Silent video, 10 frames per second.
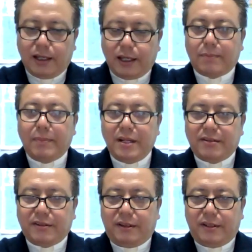
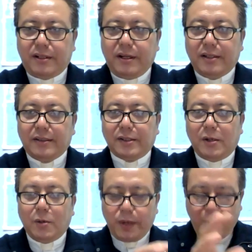administered.
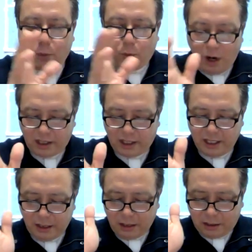So we are
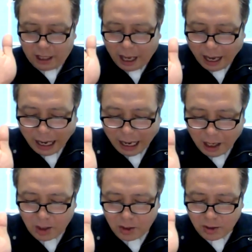working
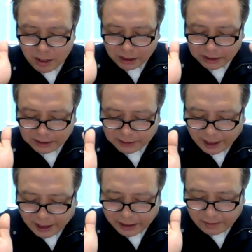how the
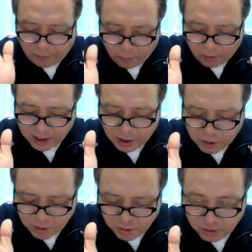Title
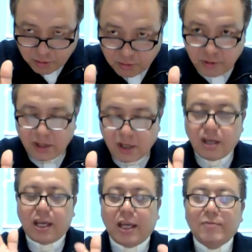42
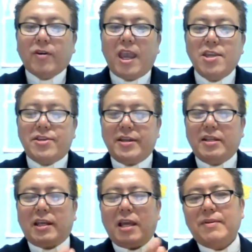
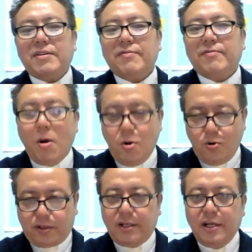invocation can be
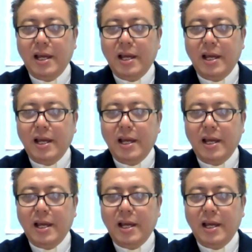revoked.